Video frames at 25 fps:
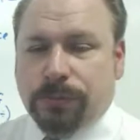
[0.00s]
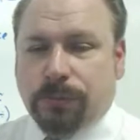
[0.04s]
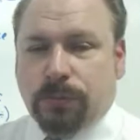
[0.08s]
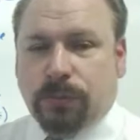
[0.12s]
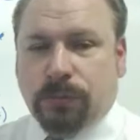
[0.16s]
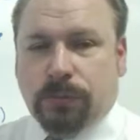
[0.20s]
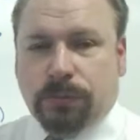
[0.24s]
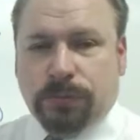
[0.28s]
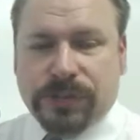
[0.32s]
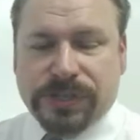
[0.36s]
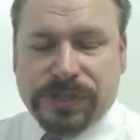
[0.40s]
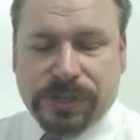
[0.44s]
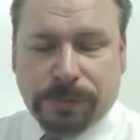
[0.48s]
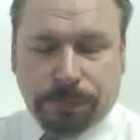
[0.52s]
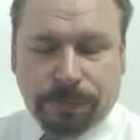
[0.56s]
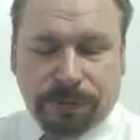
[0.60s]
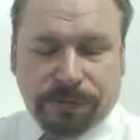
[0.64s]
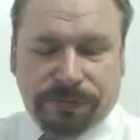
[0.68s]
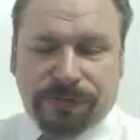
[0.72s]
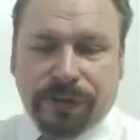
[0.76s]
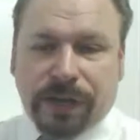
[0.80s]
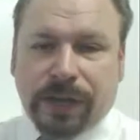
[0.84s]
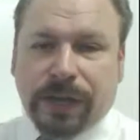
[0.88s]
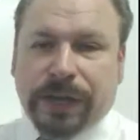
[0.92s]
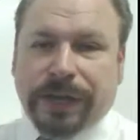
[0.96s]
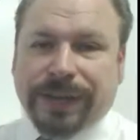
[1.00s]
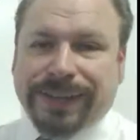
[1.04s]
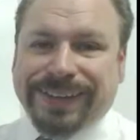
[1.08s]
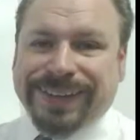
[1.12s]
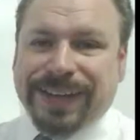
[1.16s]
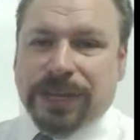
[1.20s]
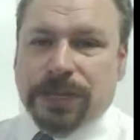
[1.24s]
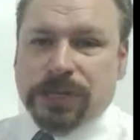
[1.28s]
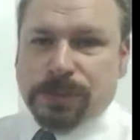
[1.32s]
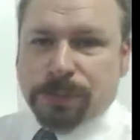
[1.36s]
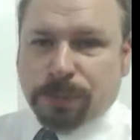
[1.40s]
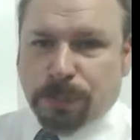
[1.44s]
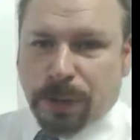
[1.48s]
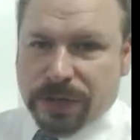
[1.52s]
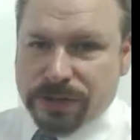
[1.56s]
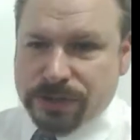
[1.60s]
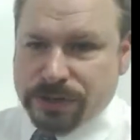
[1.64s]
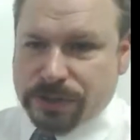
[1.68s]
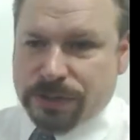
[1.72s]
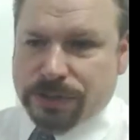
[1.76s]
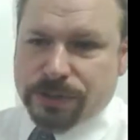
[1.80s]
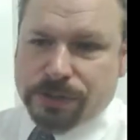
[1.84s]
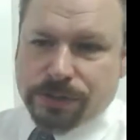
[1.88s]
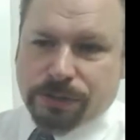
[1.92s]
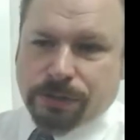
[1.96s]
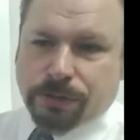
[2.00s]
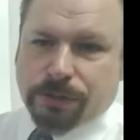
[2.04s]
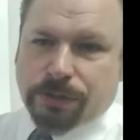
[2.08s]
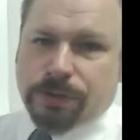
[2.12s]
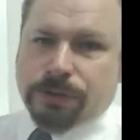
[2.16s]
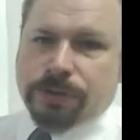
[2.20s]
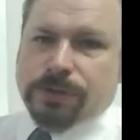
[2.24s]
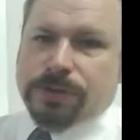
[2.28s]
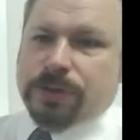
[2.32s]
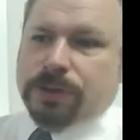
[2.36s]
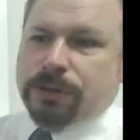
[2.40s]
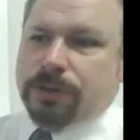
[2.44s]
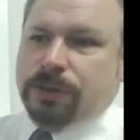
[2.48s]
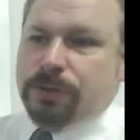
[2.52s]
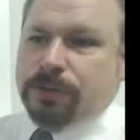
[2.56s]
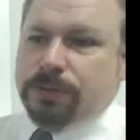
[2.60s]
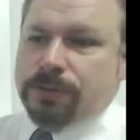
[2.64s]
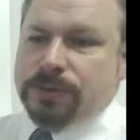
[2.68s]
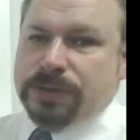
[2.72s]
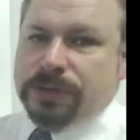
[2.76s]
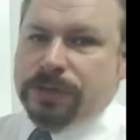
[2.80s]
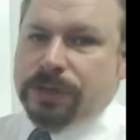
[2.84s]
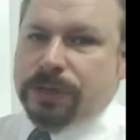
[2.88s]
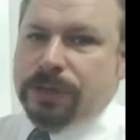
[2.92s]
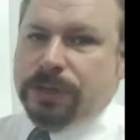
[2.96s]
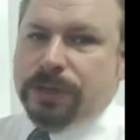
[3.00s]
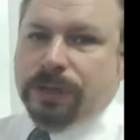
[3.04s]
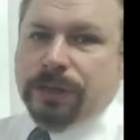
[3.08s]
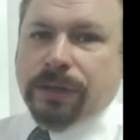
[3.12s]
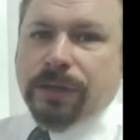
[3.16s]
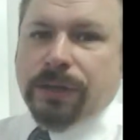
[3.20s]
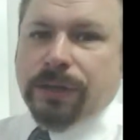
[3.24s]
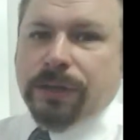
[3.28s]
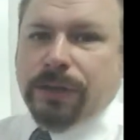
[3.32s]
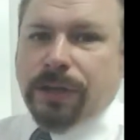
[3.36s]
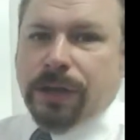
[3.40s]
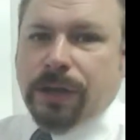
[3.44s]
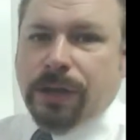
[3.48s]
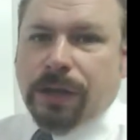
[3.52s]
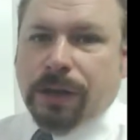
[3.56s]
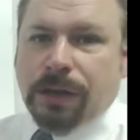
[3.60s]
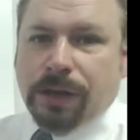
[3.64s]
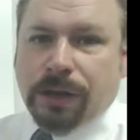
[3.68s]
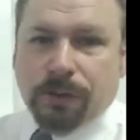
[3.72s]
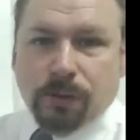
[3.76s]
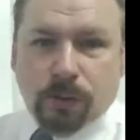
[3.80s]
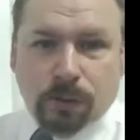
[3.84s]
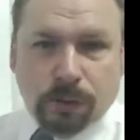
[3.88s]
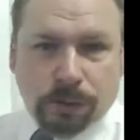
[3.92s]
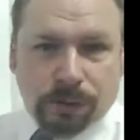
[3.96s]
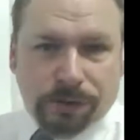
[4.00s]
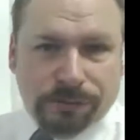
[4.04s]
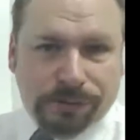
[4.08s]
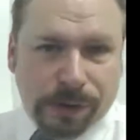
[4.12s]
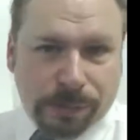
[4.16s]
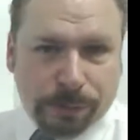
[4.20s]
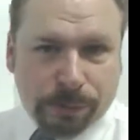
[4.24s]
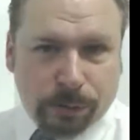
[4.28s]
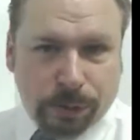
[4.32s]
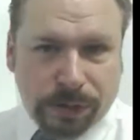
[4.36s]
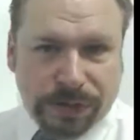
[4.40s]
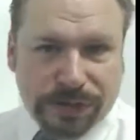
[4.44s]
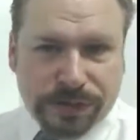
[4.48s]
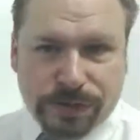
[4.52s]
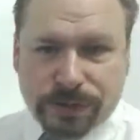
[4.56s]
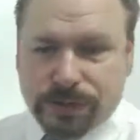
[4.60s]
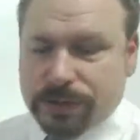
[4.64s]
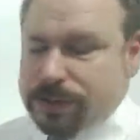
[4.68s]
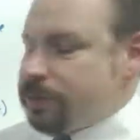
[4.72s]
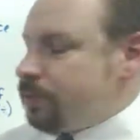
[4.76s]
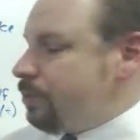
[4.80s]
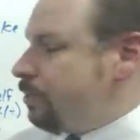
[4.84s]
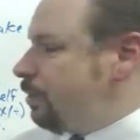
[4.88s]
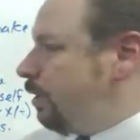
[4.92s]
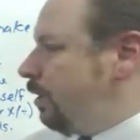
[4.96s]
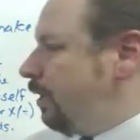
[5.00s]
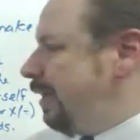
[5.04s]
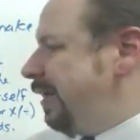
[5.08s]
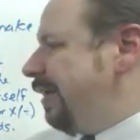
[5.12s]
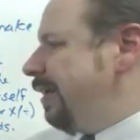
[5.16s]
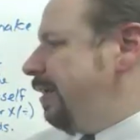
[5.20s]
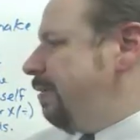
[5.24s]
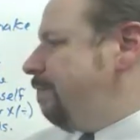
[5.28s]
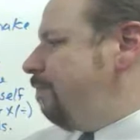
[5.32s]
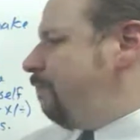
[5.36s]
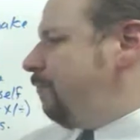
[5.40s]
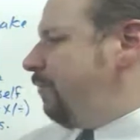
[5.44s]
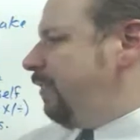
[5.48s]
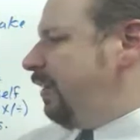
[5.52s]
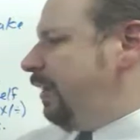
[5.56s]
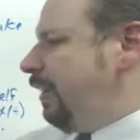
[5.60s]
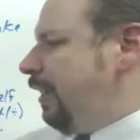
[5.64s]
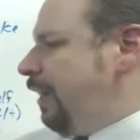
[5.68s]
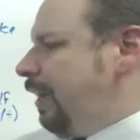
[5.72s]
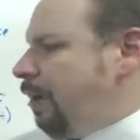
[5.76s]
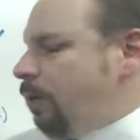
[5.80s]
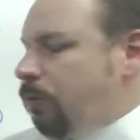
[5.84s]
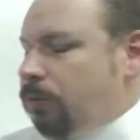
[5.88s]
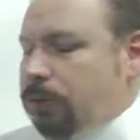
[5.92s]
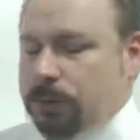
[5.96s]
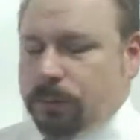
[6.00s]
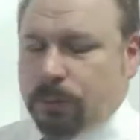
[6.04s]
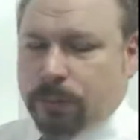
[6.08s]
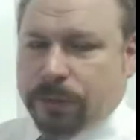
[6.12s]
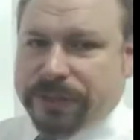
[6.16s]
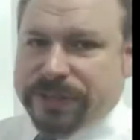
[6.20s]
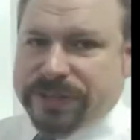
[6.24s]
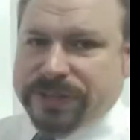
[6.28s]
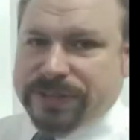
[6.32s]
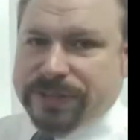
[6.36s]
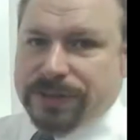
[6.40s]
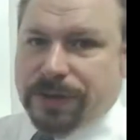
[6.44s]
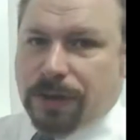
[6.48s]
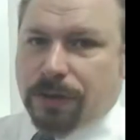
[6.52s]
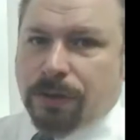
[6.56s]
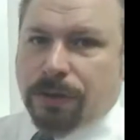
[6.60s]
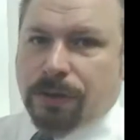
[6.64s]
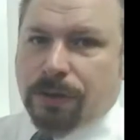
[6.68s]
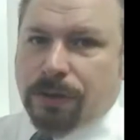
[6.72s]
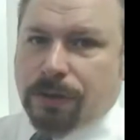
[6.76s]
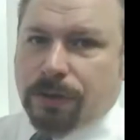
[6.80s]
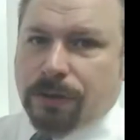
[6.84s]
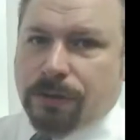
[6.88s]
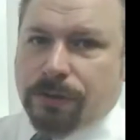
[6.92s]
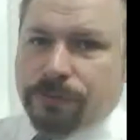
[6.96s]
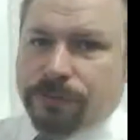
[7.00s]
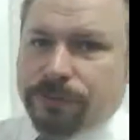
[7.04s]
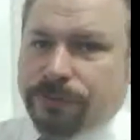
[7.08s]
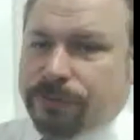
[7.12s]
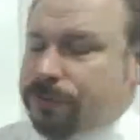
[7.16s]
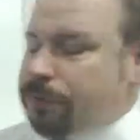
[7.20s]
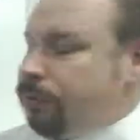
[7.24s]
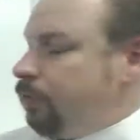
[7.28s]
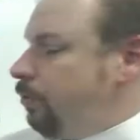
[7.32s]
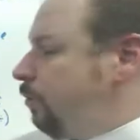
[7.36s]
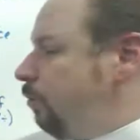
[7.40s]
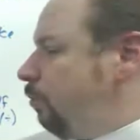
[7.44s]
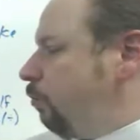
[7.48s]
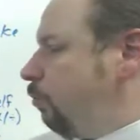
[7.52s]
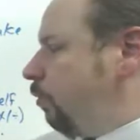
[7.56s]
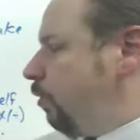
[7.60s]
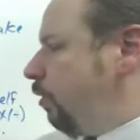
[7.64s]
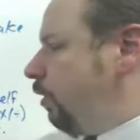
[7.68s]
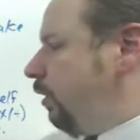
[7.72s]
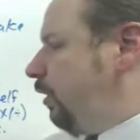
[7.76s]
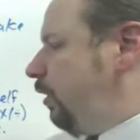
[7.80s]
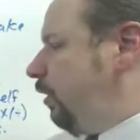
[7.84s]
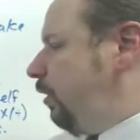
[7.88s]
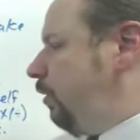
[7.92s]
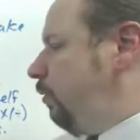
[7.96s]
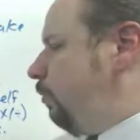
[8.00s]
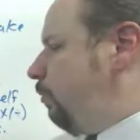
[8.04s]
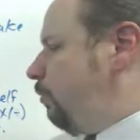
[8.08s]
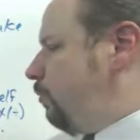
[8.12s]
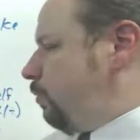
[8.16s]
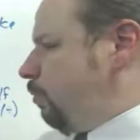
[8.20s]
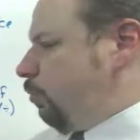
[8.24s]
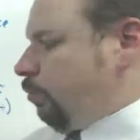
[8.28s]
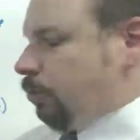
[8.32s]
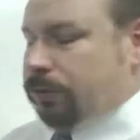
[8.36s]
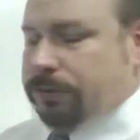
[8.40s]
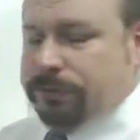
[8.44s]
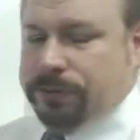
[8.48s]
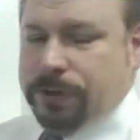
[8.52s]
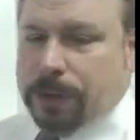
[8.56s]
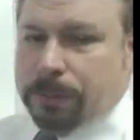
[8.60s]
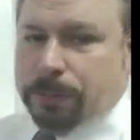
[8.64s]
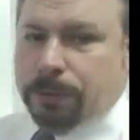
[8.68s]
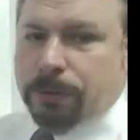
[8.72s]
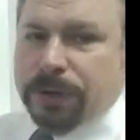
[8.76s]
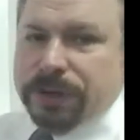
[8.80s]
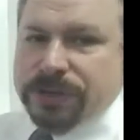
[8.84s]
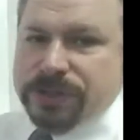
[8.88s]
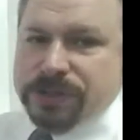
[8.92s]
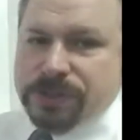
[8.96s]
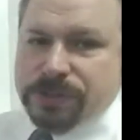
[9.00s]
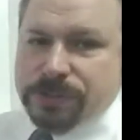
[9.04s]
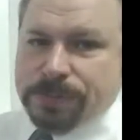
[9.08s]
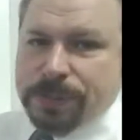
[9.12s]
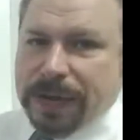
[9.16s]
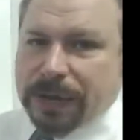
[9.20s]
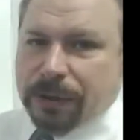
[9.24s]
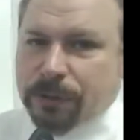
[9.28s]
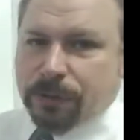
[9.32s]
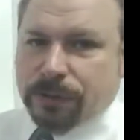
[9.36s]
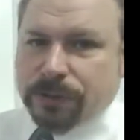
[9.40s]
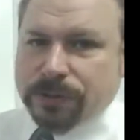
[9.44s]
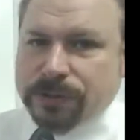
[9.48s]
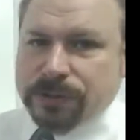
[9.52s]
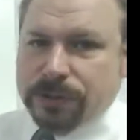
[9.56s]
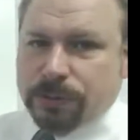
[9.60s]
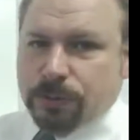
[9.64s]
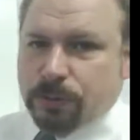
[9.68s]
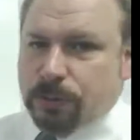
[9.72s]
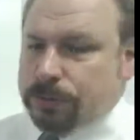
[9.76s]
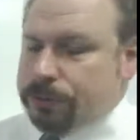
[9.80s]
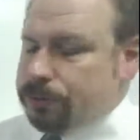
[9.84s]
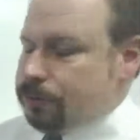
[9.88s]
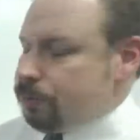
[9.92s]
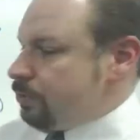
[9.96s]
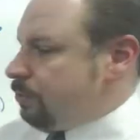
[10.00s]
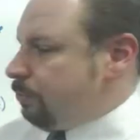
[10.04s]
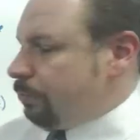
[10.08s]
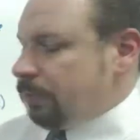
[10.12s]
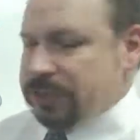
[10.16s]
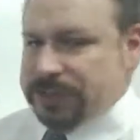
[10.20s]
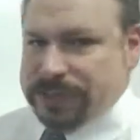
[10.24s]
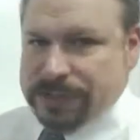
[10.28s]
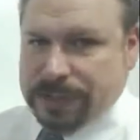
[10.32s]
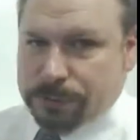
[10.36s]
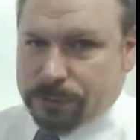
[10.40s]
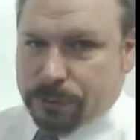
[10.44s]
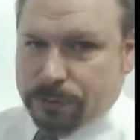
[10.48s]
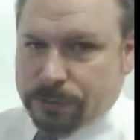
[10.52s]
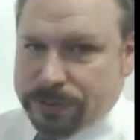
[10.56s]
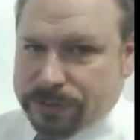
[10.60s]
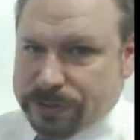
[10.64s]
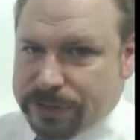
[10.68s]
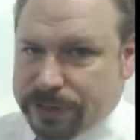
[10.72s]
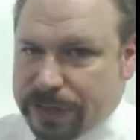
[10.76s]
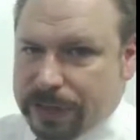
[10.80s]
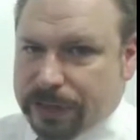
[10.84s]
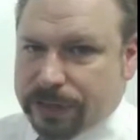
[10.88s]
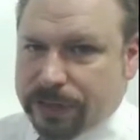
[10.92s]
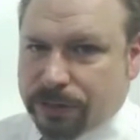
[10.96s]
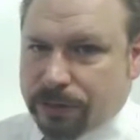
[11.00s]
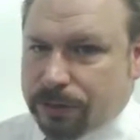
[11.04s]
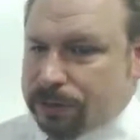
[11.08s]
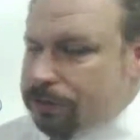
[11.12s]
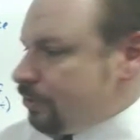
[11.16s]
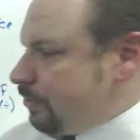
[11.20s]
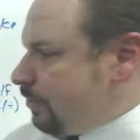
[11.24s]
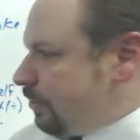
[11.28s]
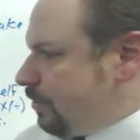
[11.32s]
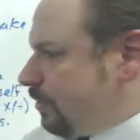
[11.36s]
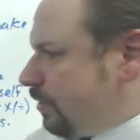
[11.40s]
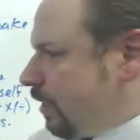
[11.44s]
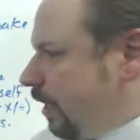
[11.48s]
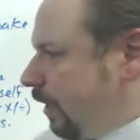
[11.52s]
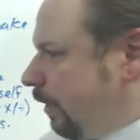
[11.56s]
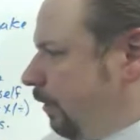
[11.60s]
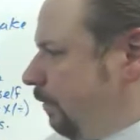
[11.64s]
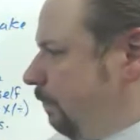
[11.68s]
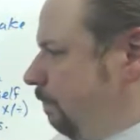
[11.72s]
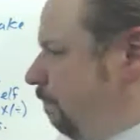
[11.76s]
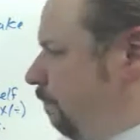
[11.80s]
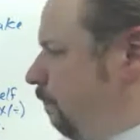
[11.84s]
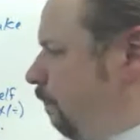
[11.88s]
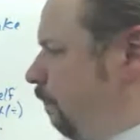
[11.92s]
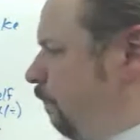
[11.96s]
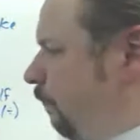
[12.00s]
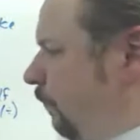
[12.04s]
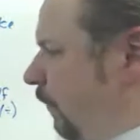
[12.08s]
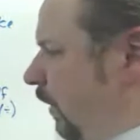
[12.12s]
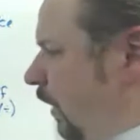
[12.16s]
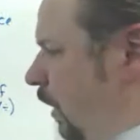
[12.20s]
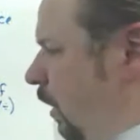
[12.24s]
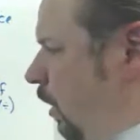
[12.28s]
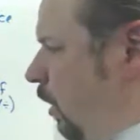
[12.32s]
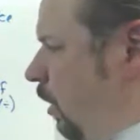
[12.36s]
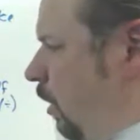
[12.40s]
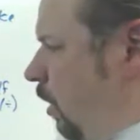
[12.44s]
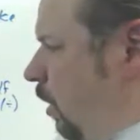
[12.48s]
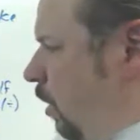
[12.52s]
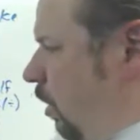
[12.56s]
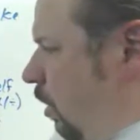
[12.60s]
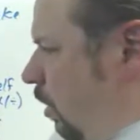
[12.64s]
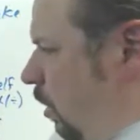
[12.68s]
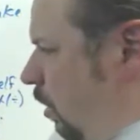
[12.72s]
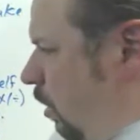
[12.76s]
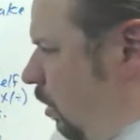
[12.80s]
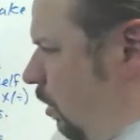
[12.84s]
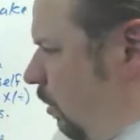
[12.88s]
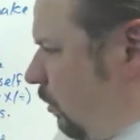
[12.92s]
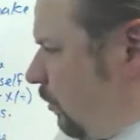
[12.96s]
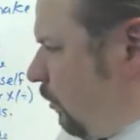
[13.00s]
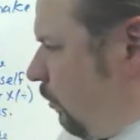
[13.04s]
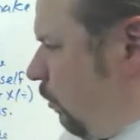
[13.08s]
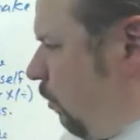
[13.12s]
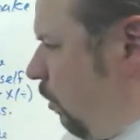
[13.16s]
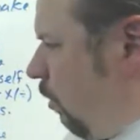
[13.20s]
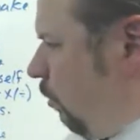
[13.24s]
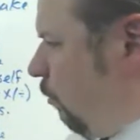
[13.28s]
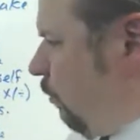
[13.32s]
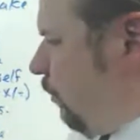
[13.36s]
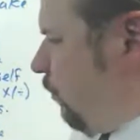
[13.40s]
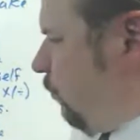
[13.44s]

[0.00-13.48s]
simplifying expressions, you're used to using order of operations. Now when we solve, we're going to use order of operations backwards, and we'll do some examples of that here in just a second. So always